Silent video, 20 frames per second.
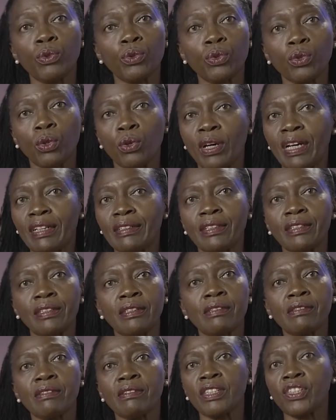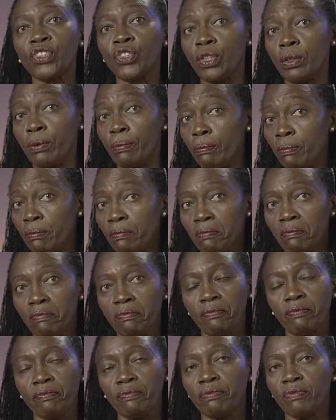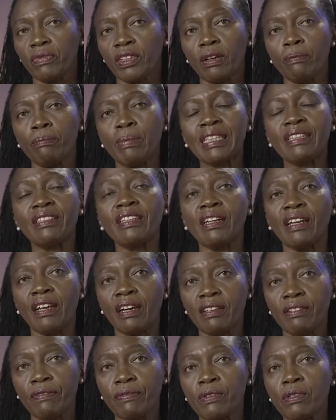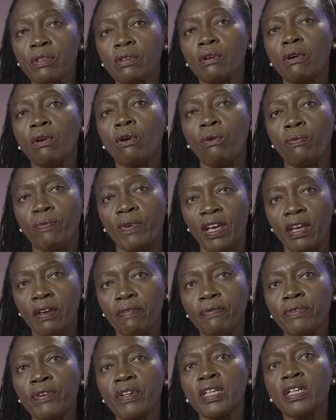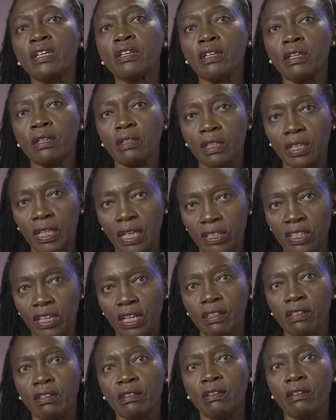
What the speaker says: Ruto and his regime, but the lives of every Kenyan.